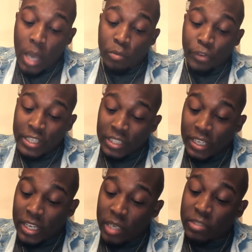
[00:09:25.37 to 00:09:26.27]
Reese
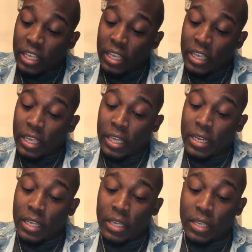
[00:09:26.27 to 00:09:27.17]
comes
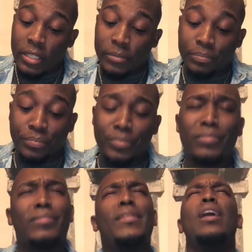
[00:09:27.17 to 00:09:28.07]
in.
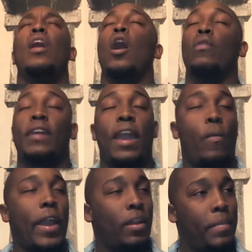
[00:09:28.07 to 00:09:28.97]
Okay,
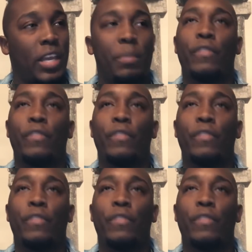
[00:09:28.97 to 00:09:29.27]
wait a minute.